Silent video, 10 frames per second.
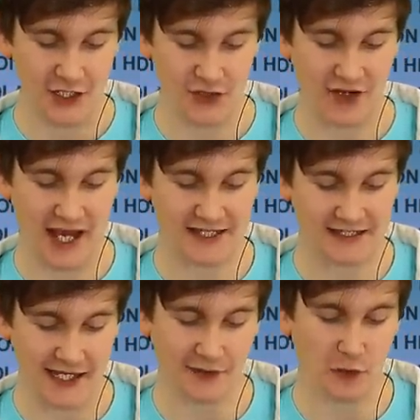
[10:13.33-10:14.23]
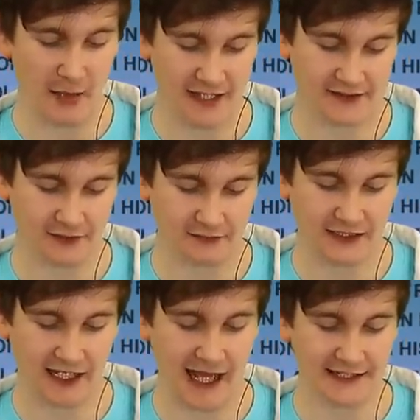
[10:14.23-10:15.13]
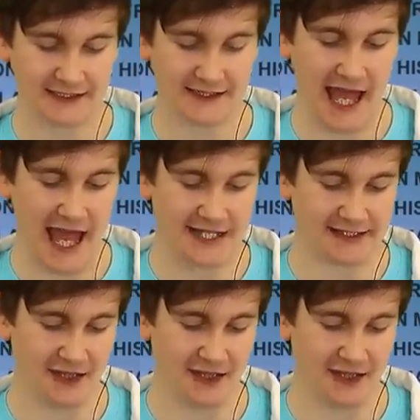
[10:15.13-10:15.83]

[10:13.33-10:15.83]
During a single battle, collected the heads